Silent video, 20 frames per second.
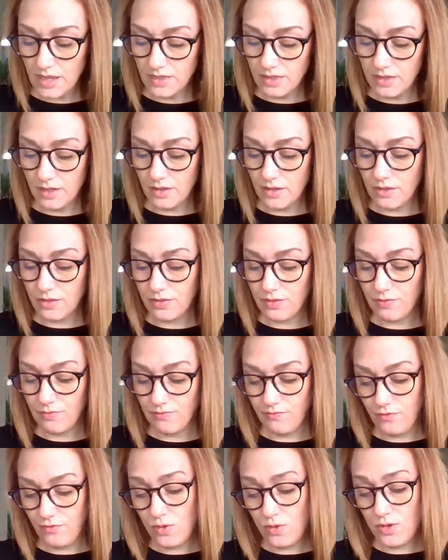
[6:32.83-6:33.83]
The
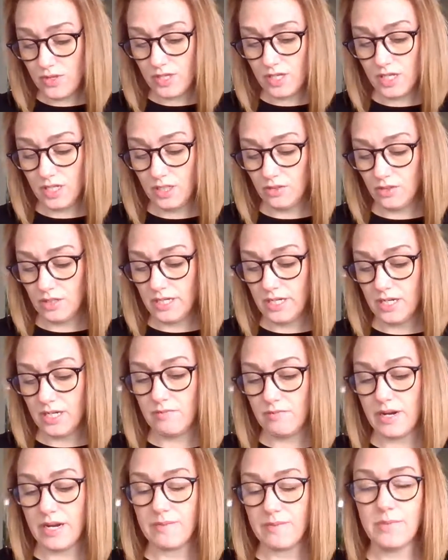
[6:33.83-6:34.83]
fourth color in
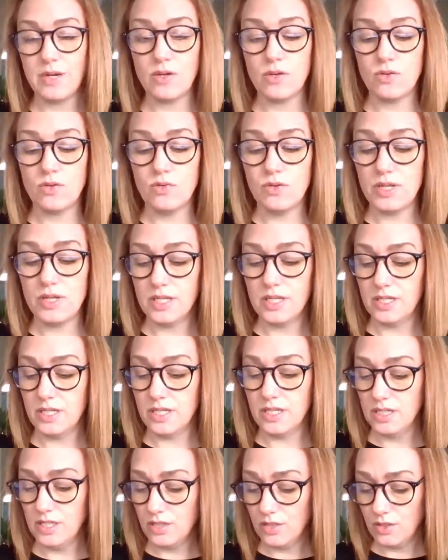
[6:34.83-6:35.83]
a rainbow
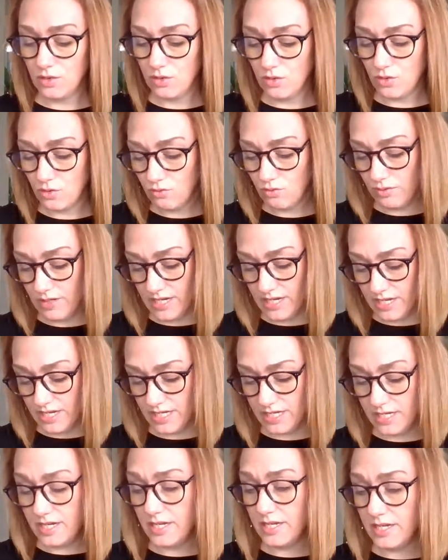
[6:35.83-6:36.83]
is
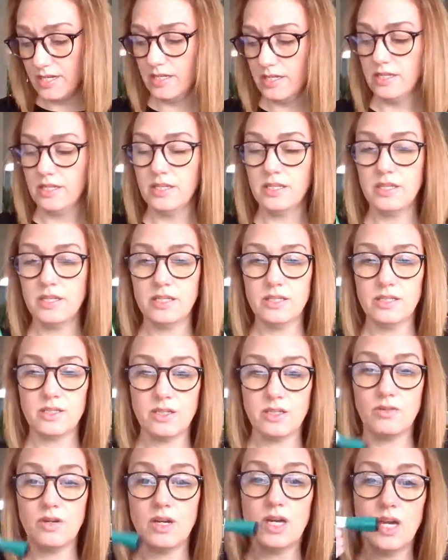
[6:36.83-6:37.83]
green.
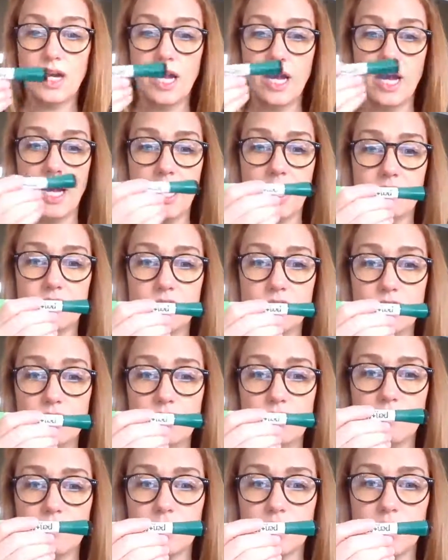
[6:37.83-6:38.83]
So I have two
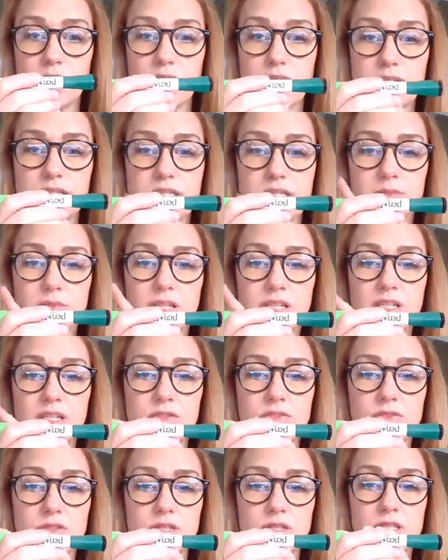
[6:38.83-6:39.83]
different greens. I'm going to
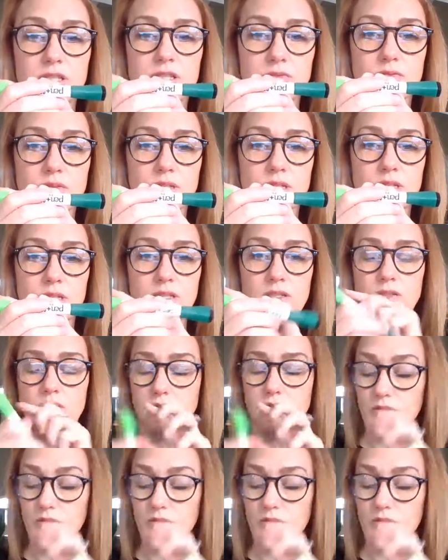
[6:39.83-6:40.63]
use this one.